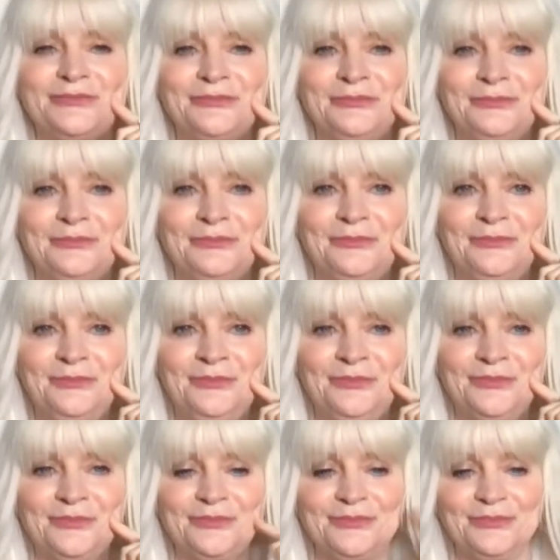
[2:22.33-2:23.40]

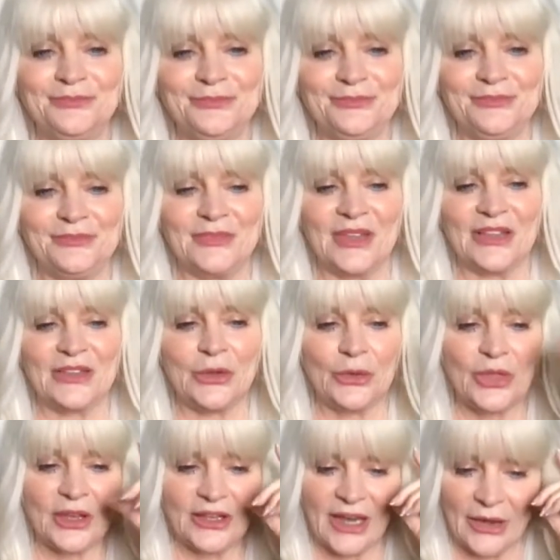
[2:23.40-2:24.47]
so,
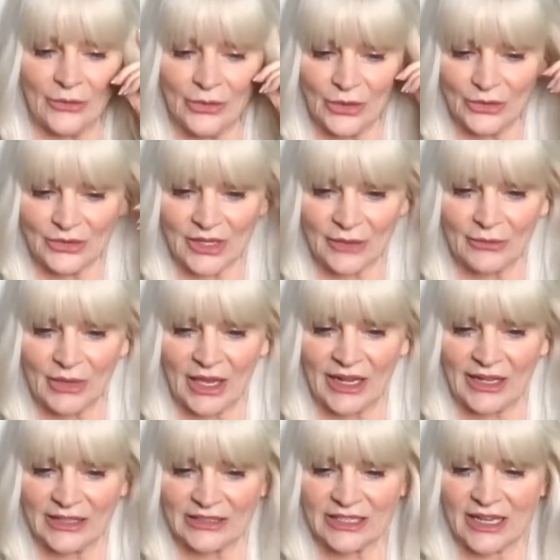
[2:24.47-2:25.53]
the downloads I'm
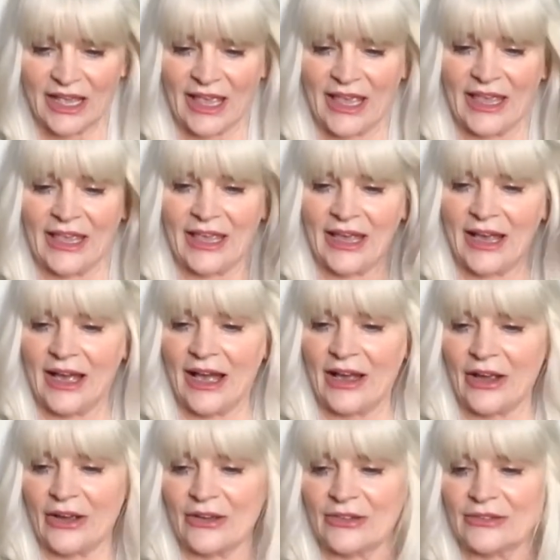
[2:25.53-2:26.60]
getting today
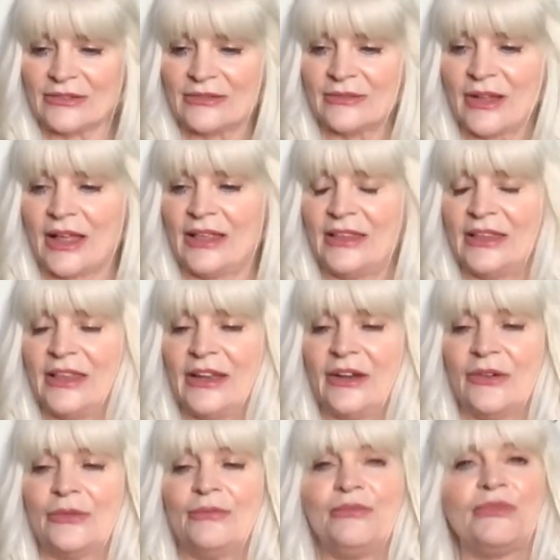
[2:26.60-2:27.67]
are, you
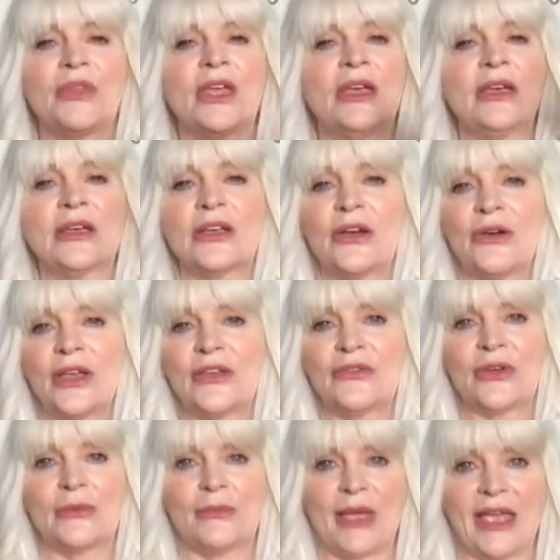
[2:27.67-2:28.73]
know, going
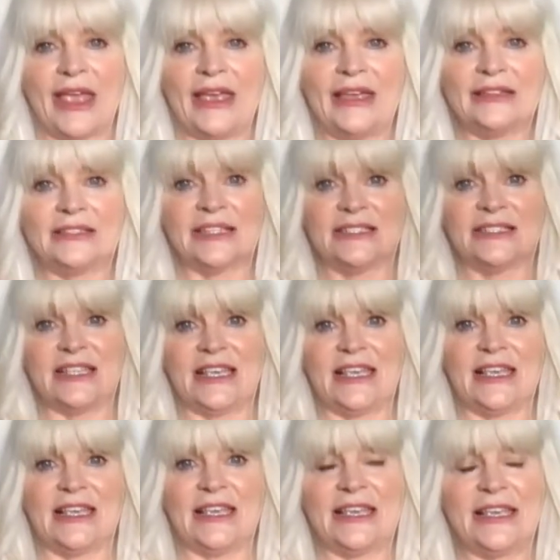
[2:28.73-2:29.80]
from A to
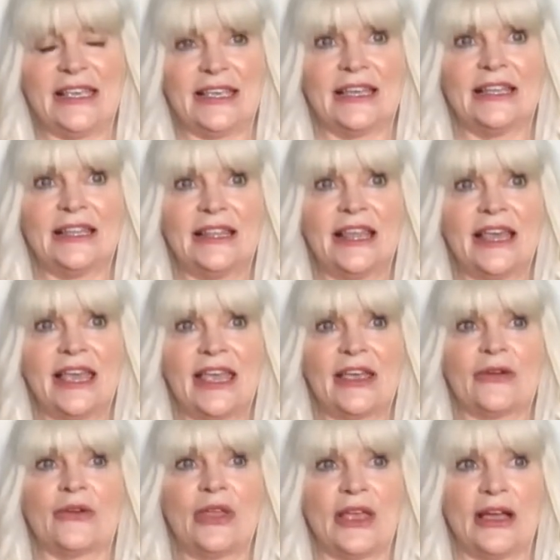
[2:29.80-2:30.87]
Z in the
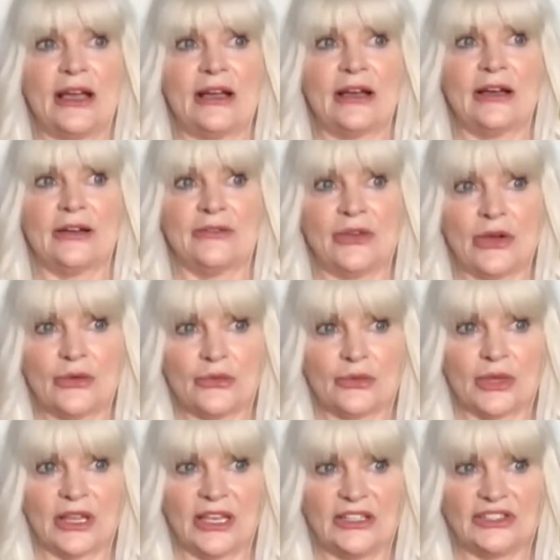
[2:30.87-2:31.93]
area of
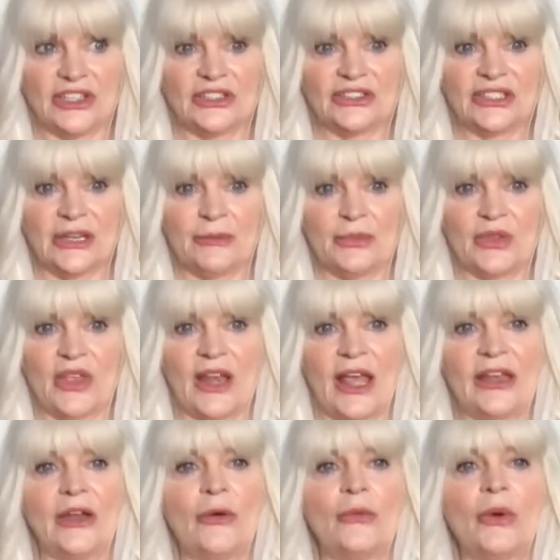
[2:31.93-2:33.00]
relationships. And I
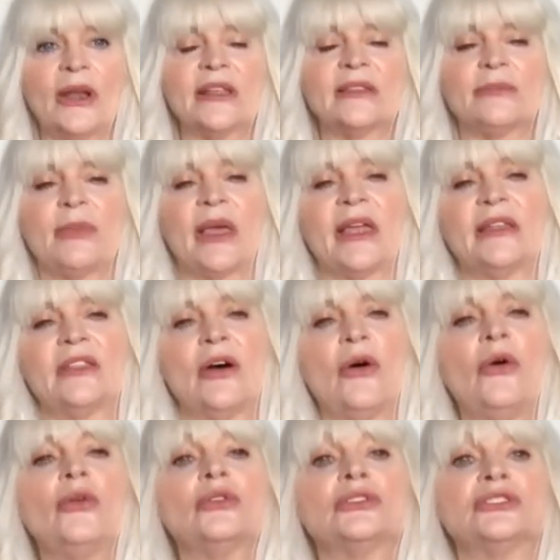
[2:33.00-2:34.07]
don't want to spend the
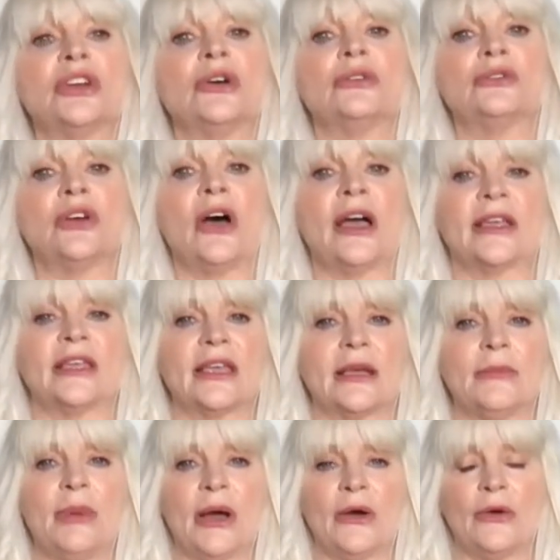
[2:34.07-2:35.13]
whole show talking
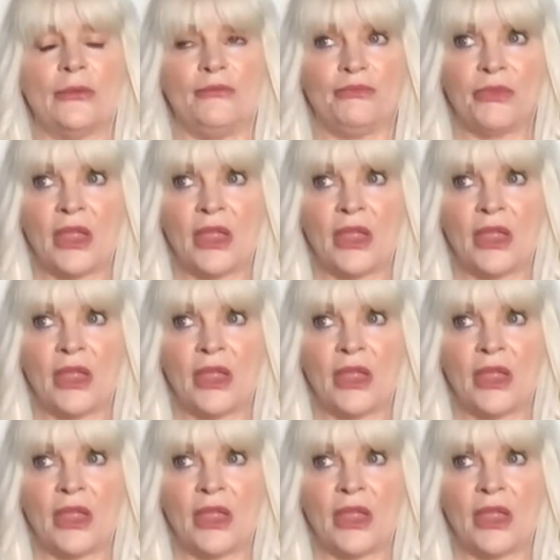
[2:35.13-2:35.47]
about